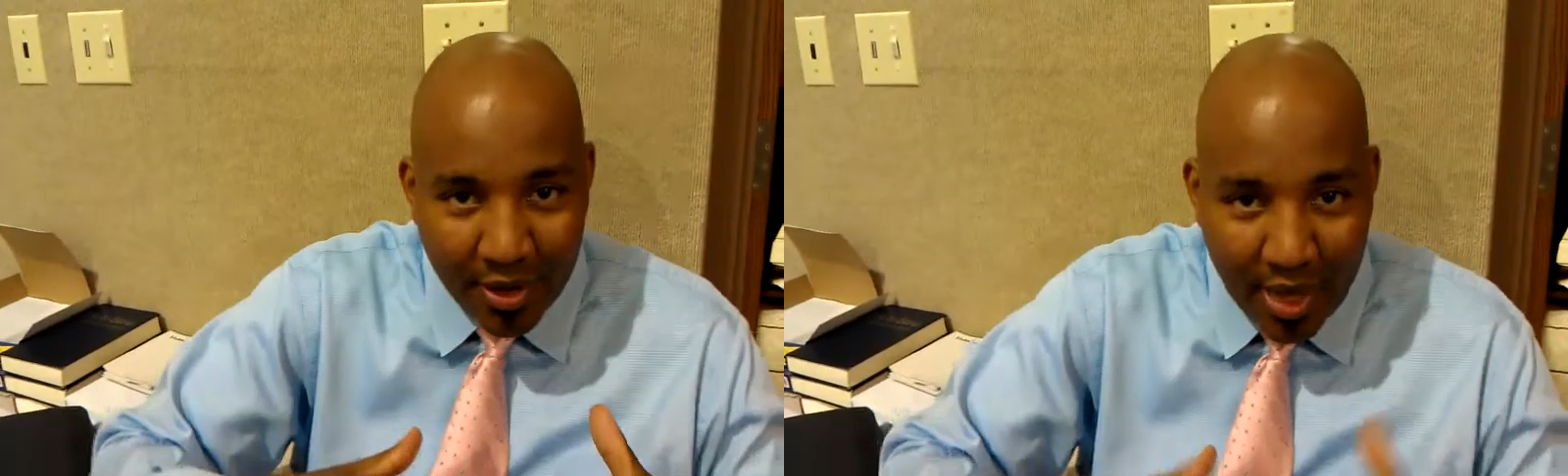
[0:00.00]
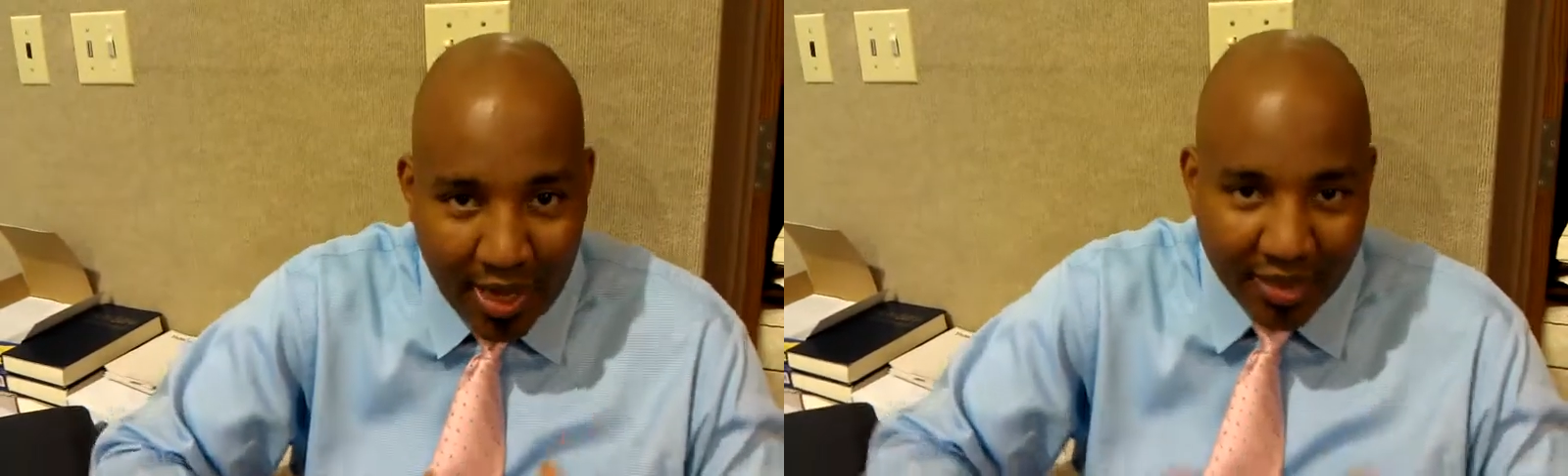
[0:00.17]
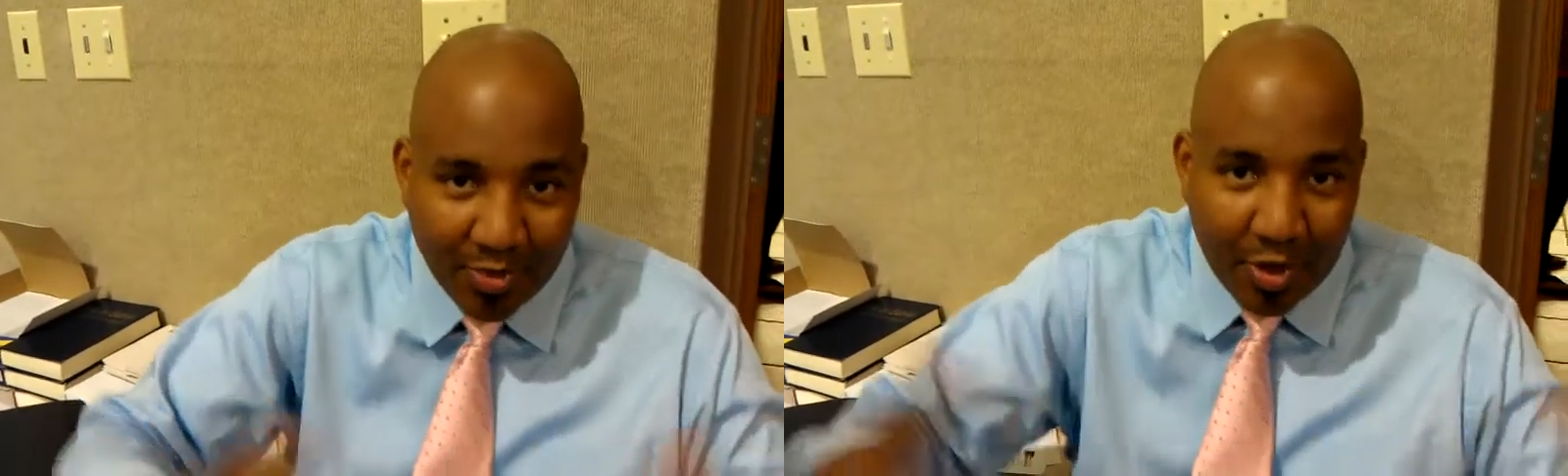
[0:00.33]

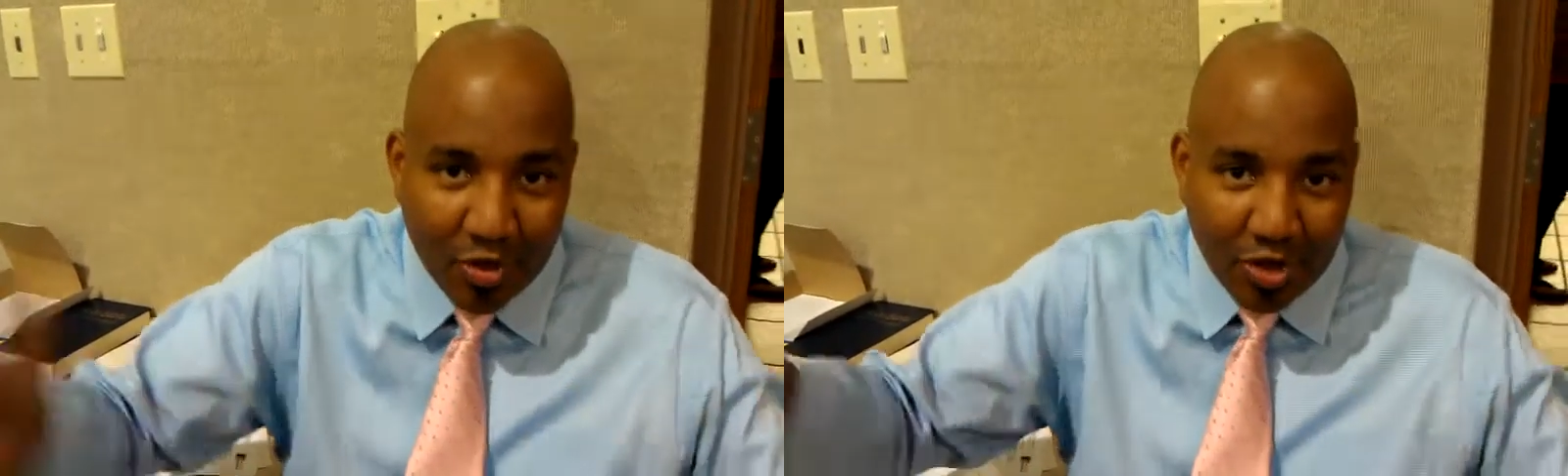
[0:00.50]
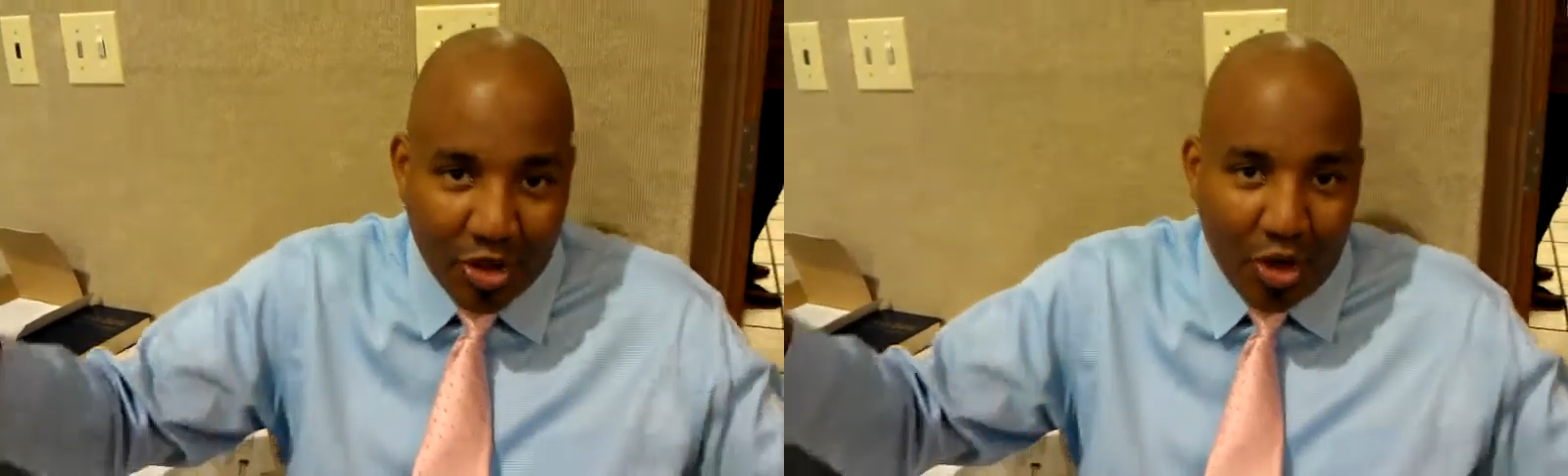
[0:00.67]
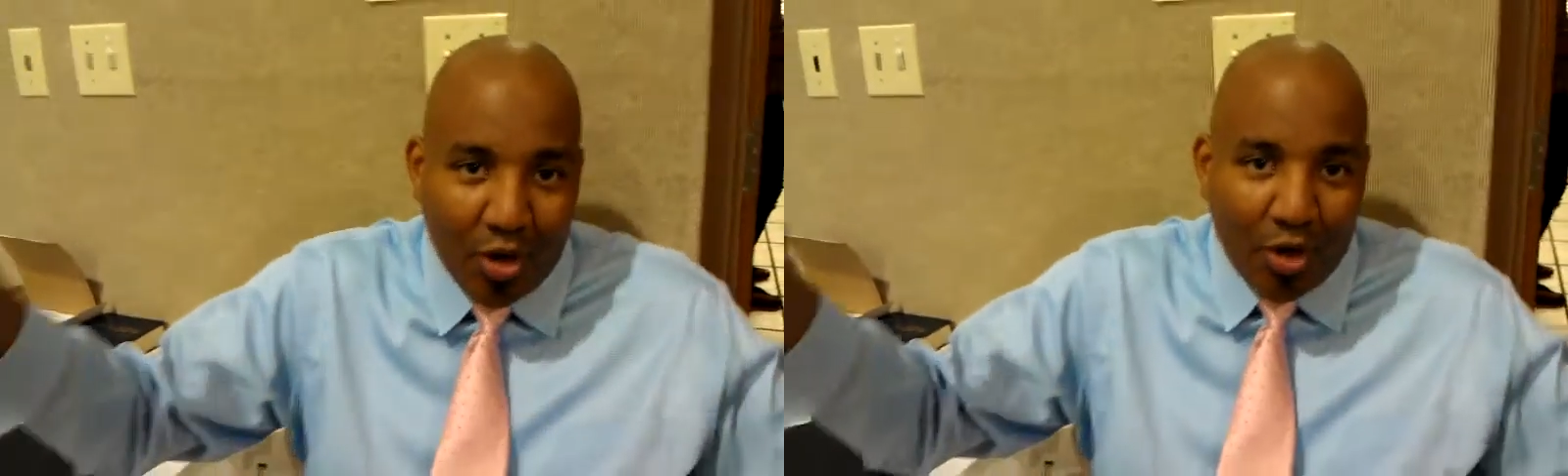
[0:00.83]
as opposed
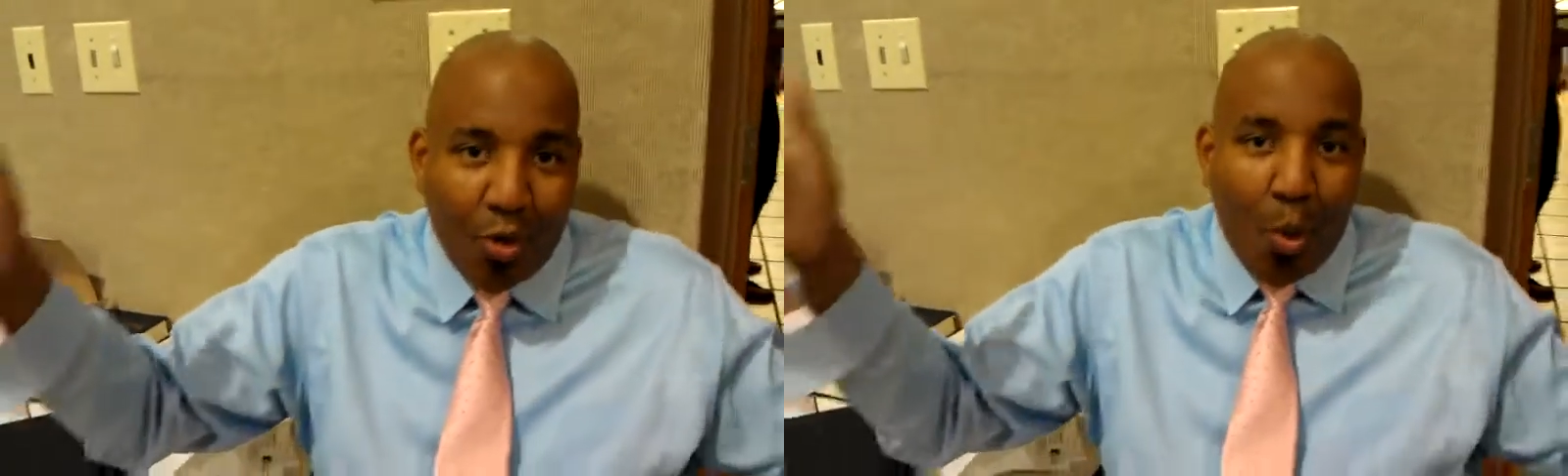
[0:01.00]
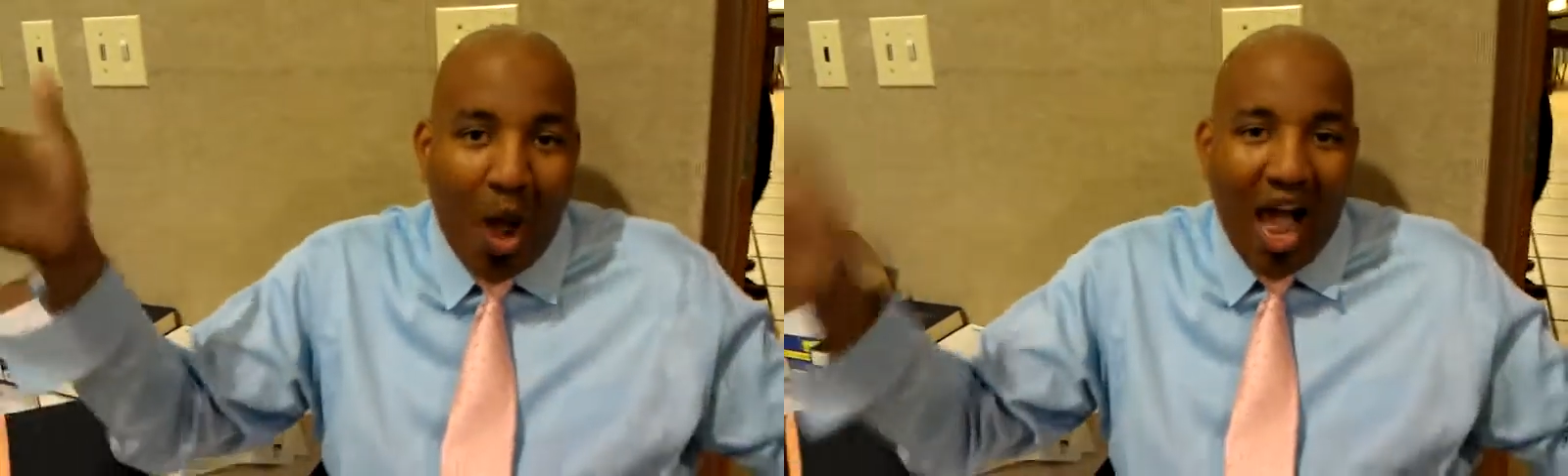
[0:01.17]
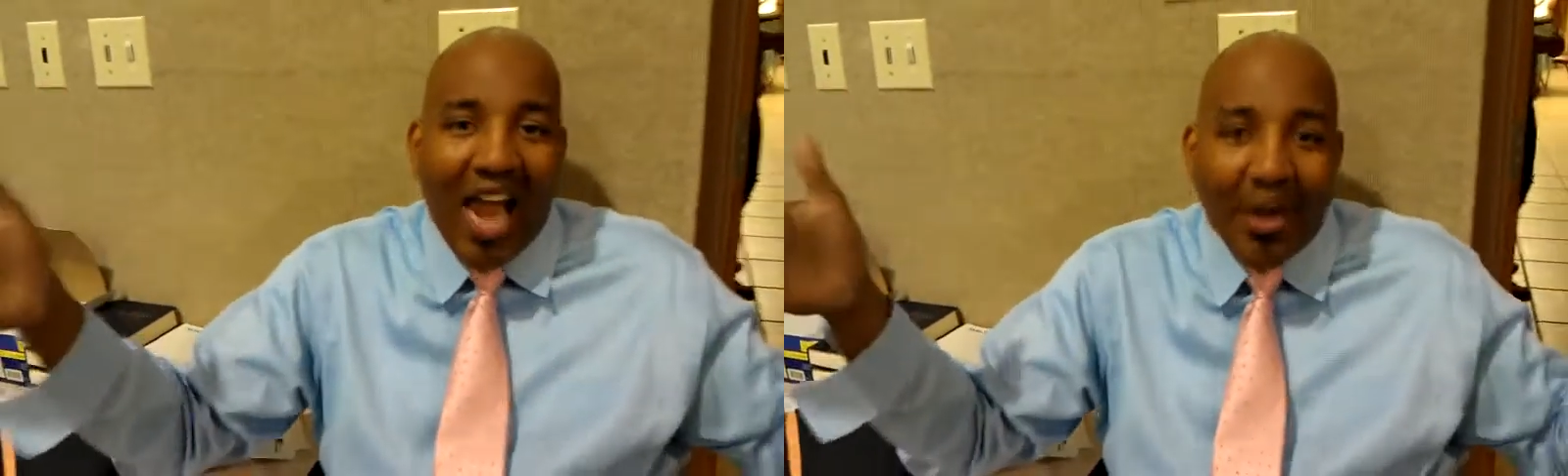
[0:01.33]
to going
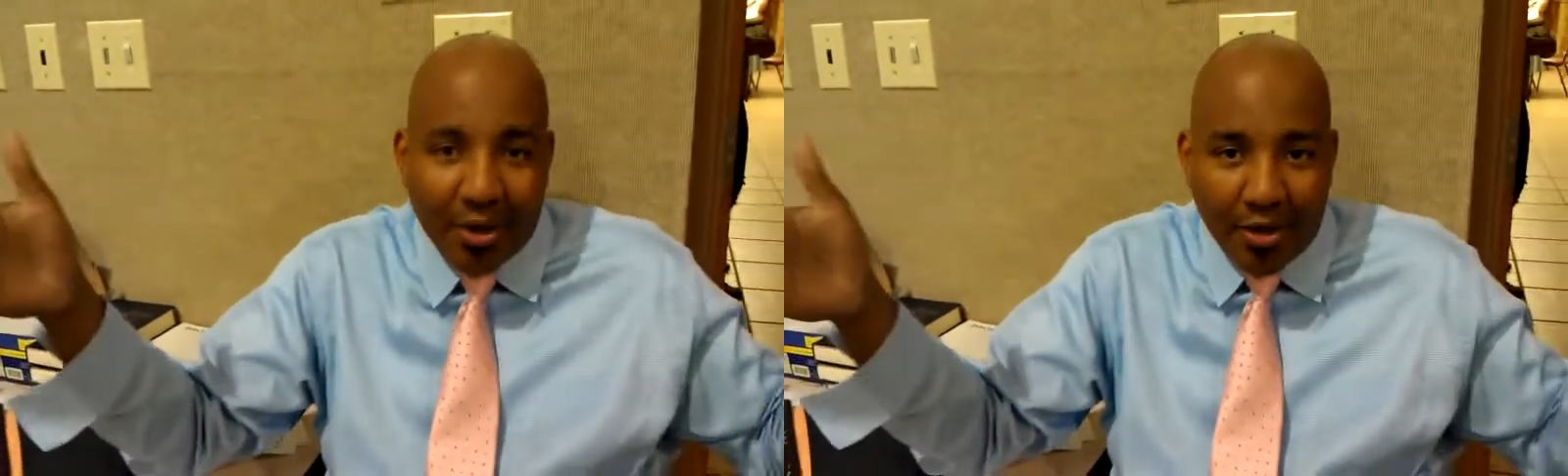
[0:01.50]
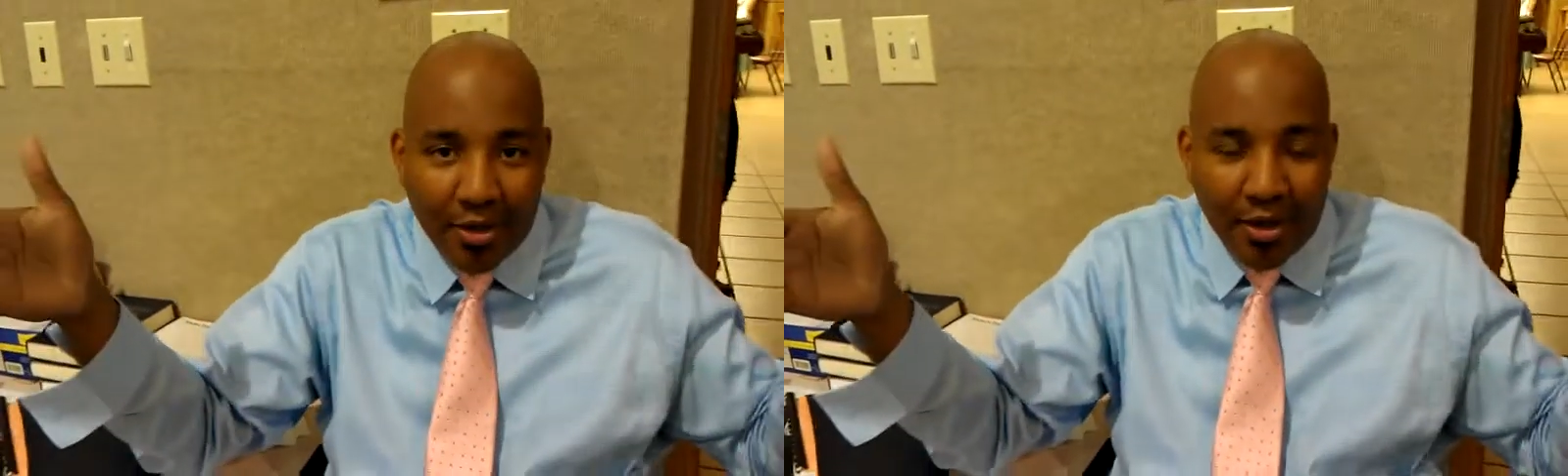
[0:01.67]
wider.